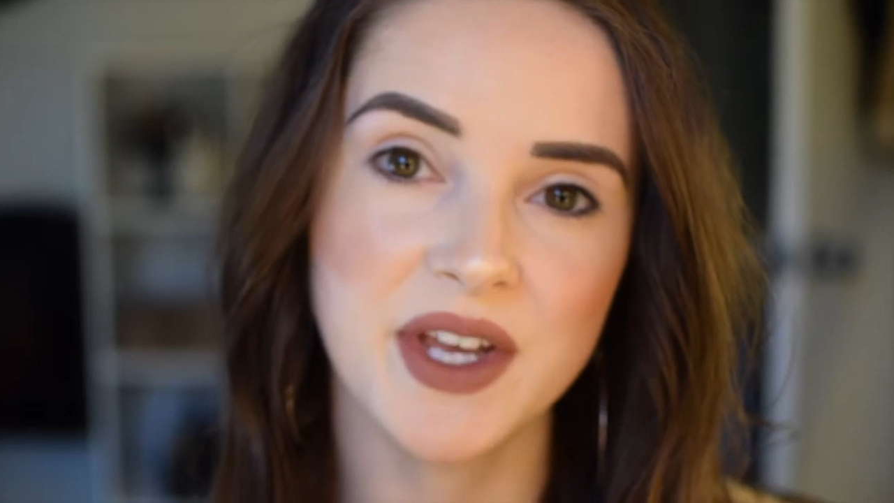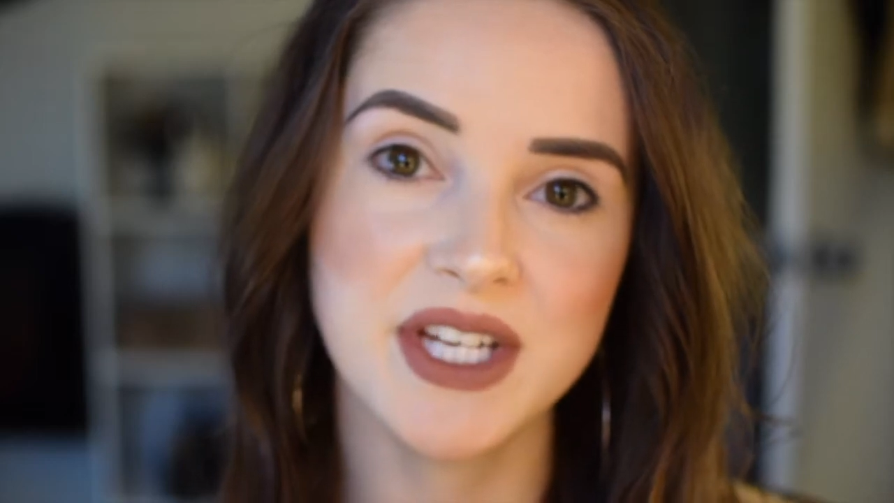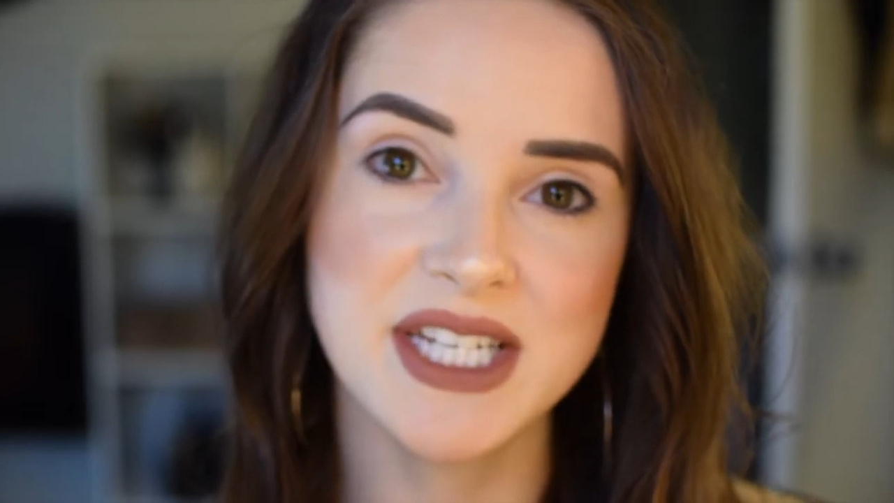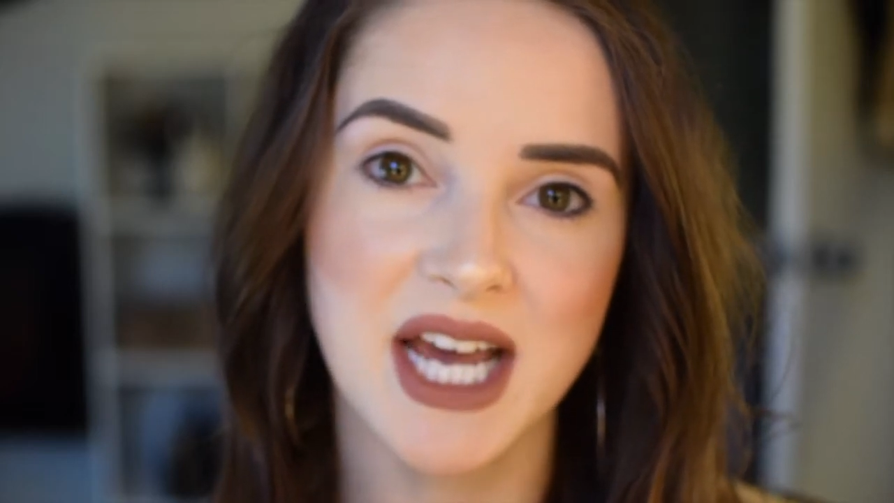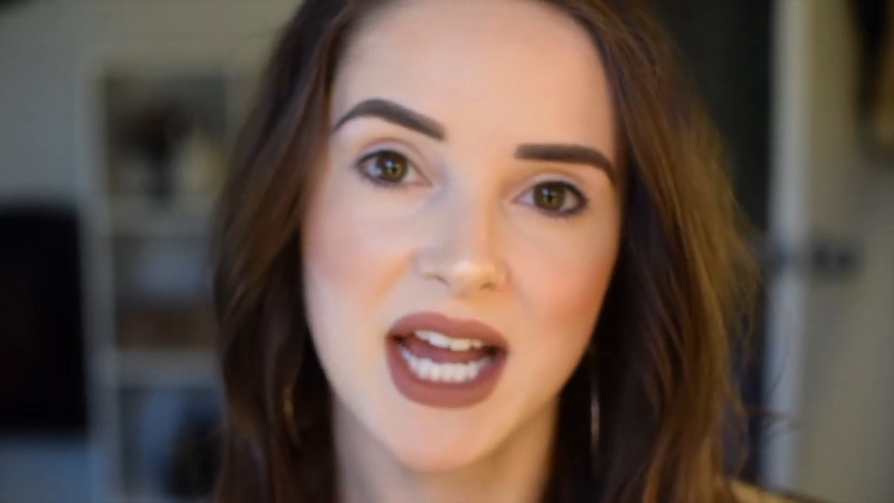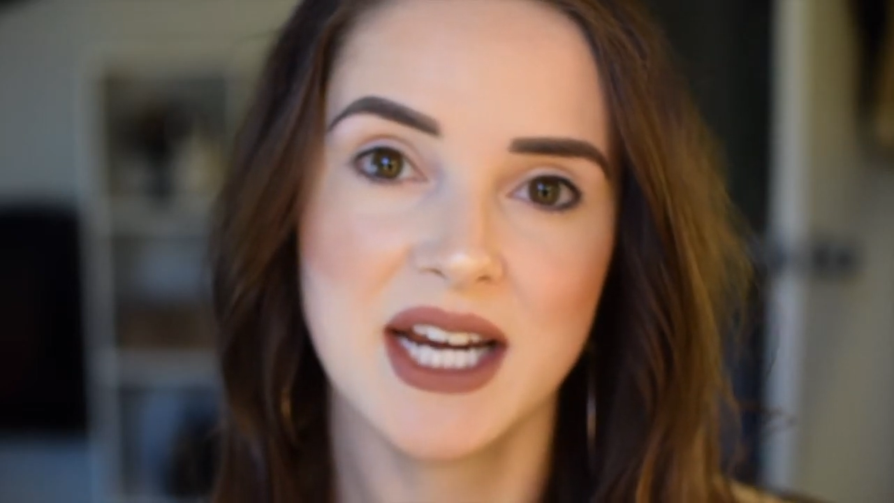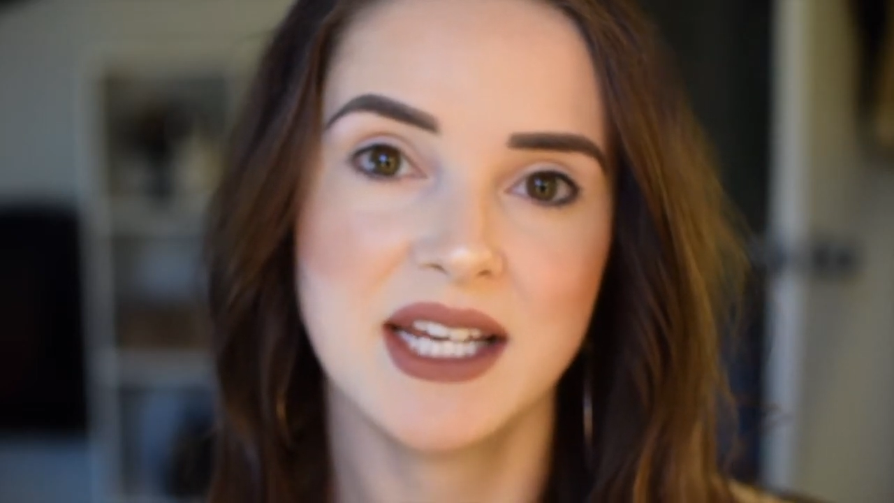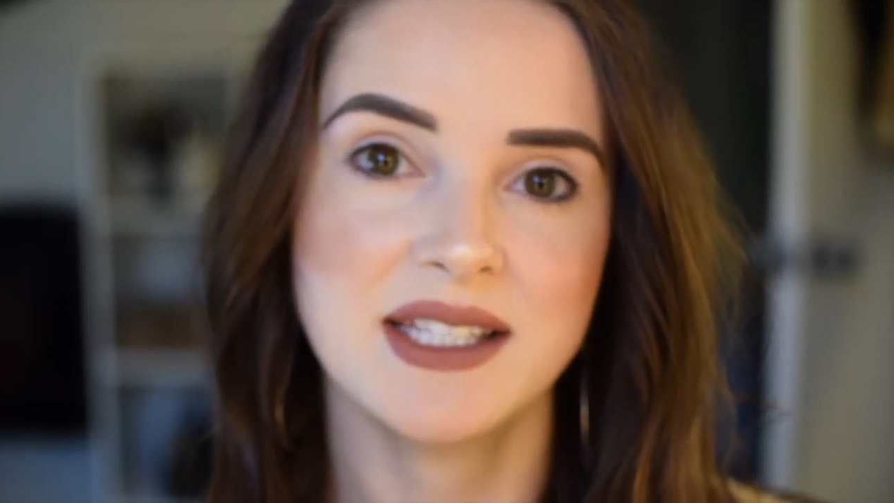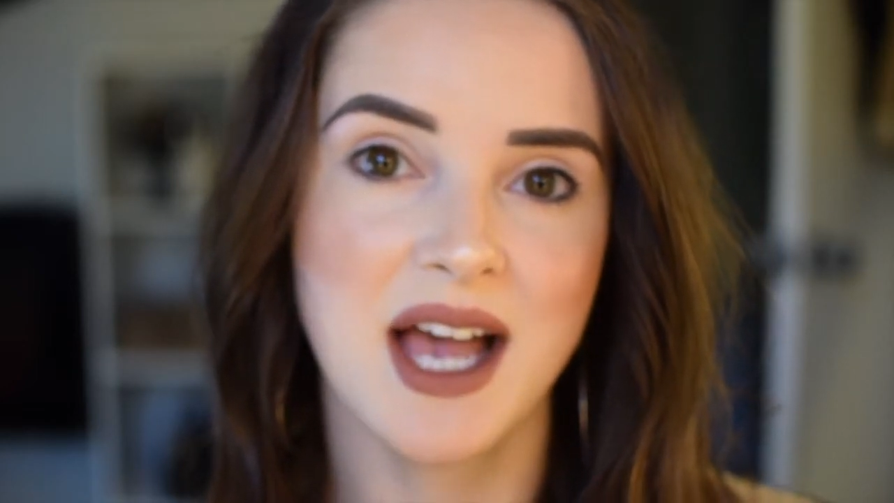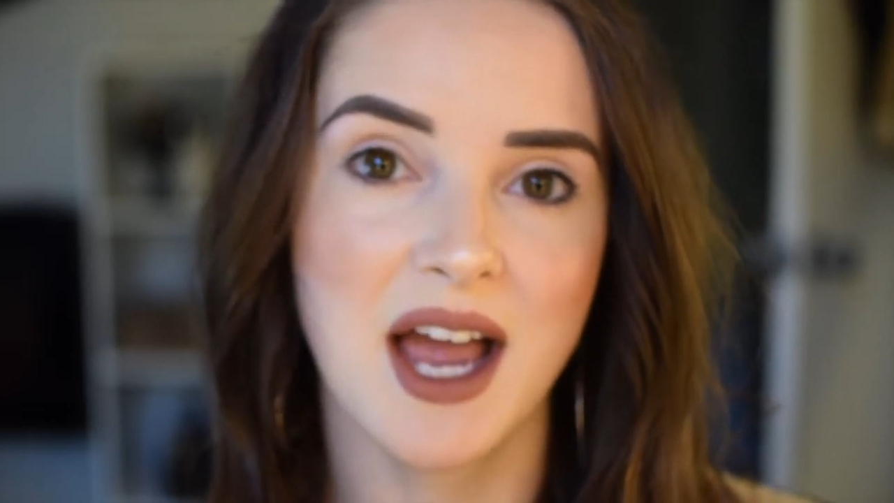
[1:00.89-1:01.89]
Good
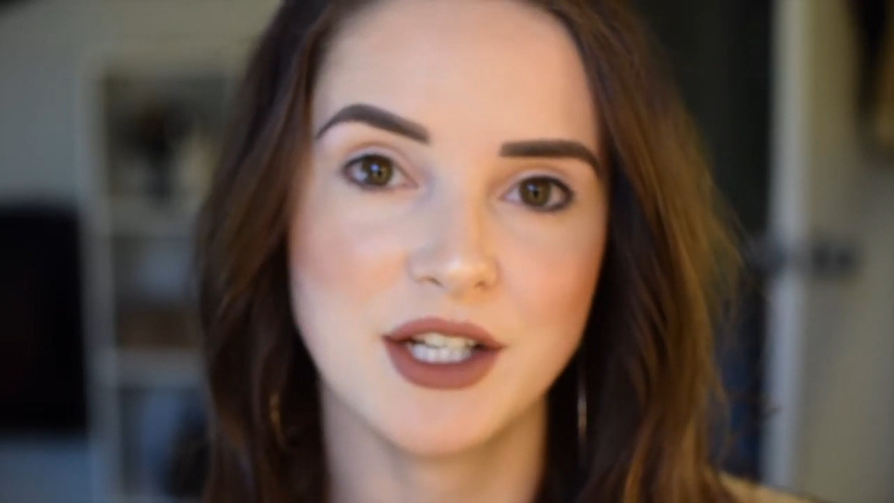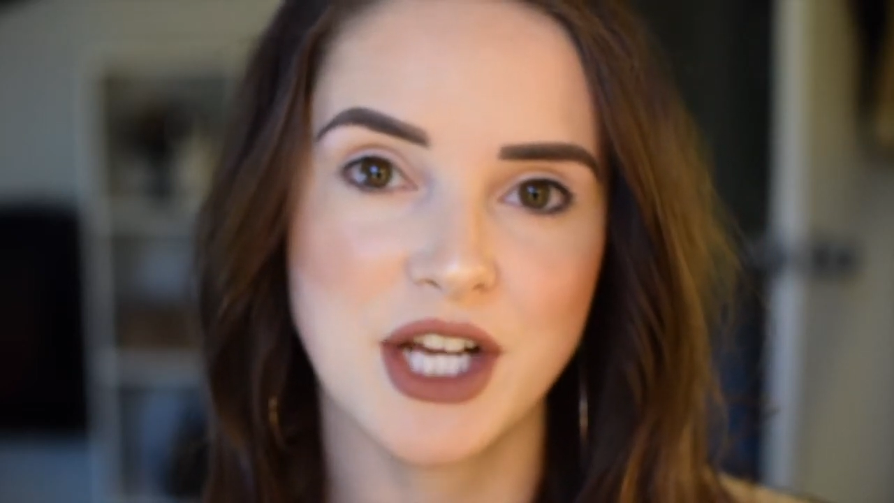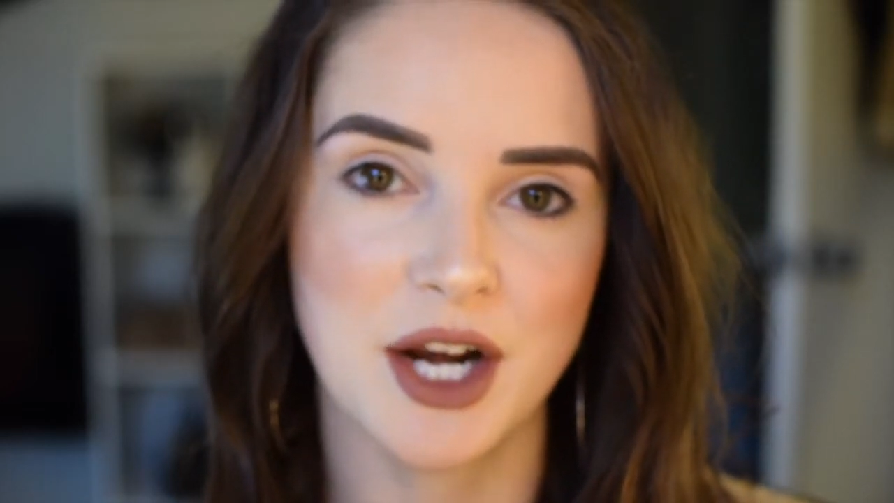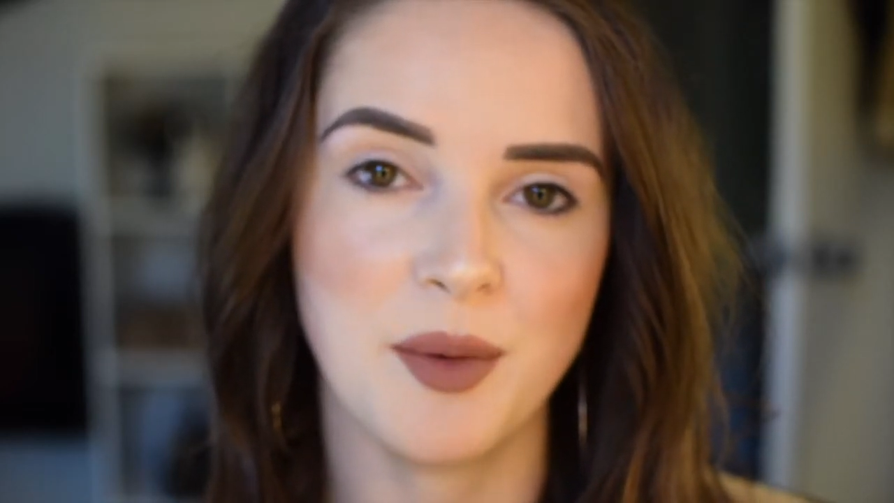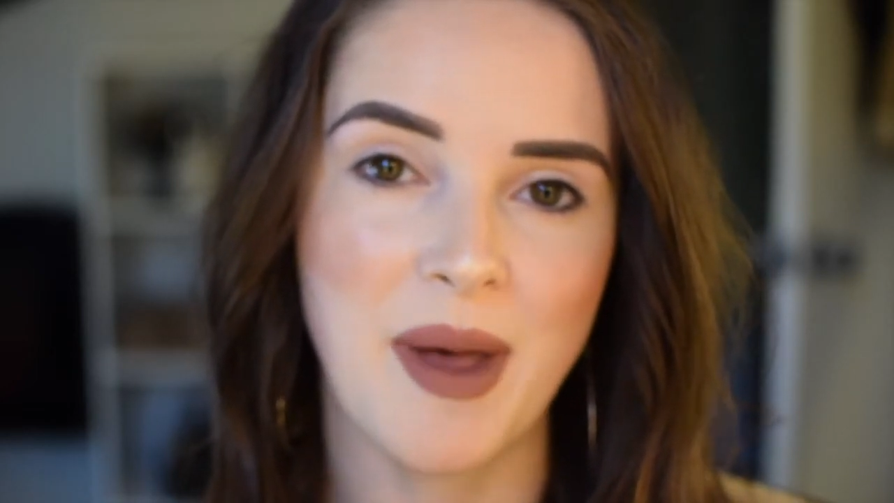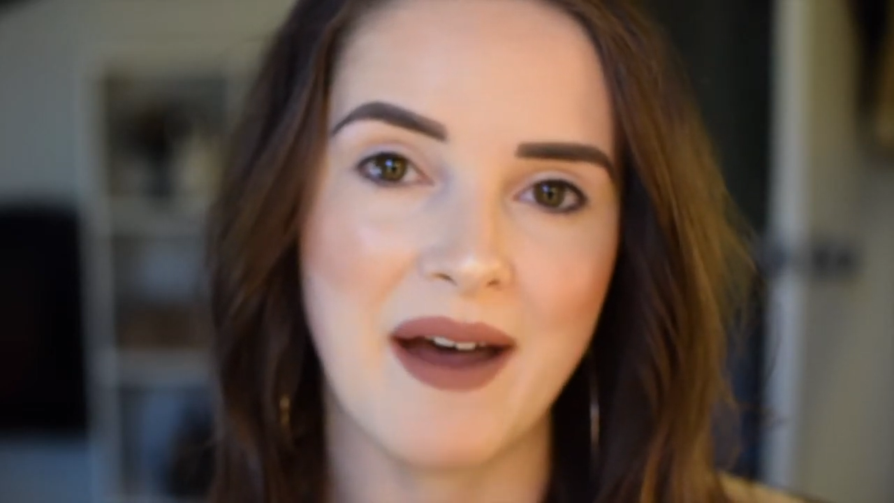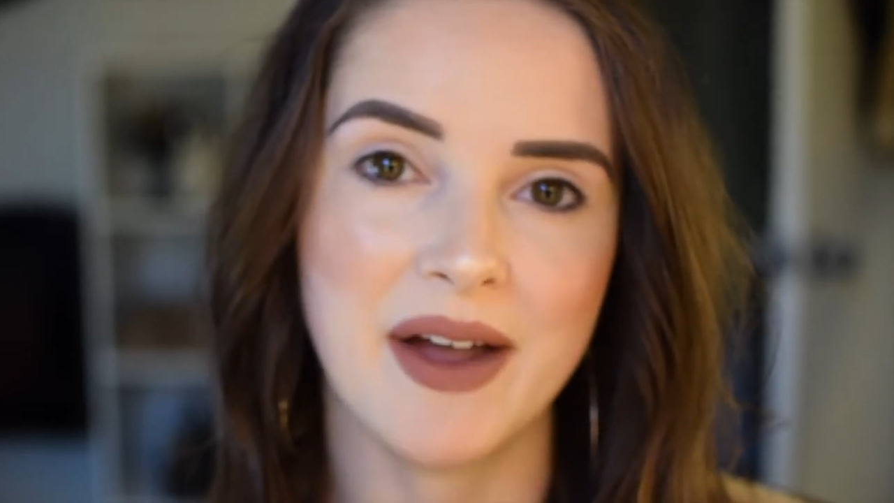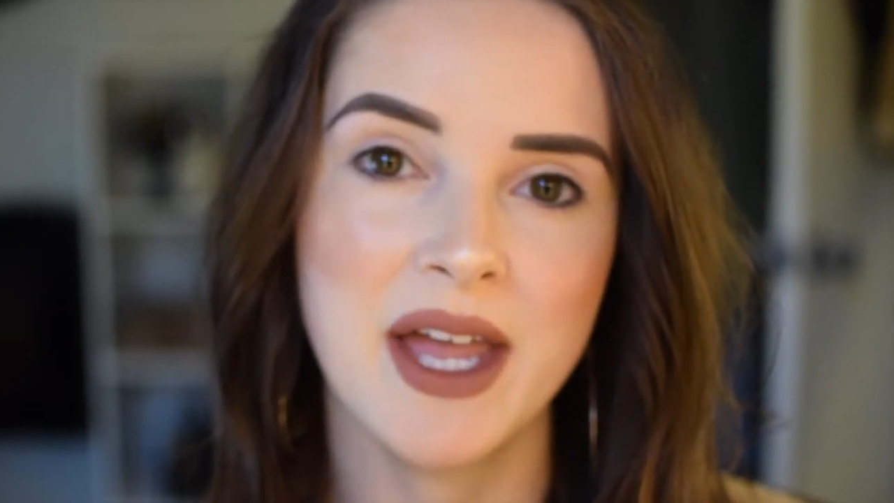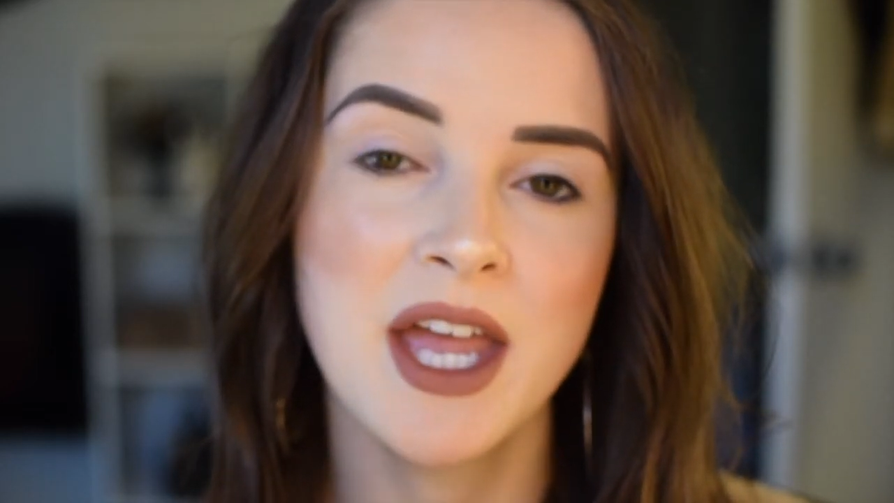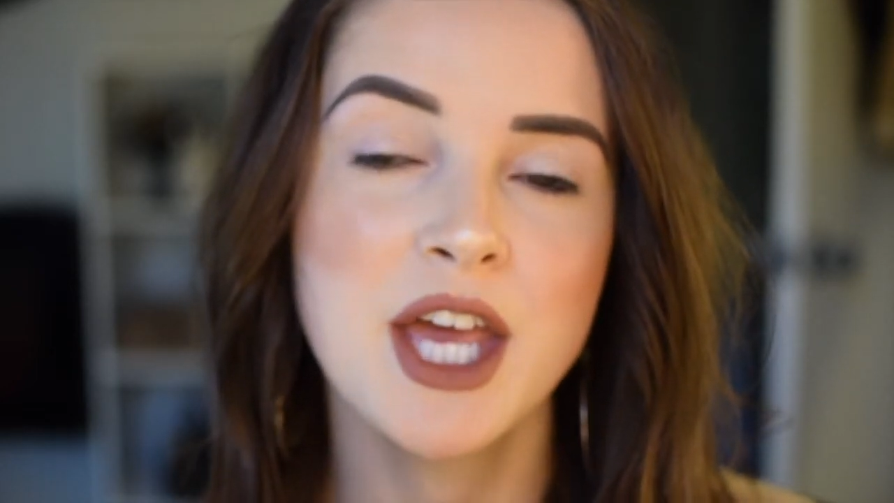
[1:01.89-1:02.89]
Tidings Eyeshadow
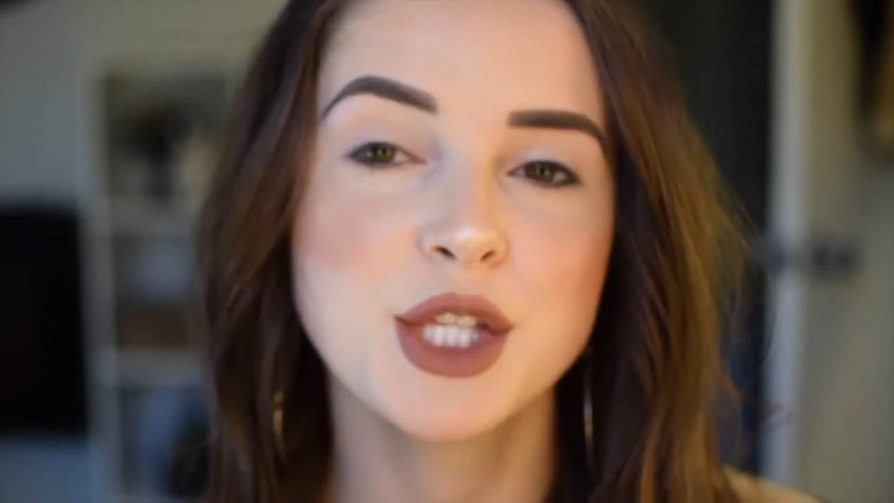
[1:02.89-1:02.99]
Palette.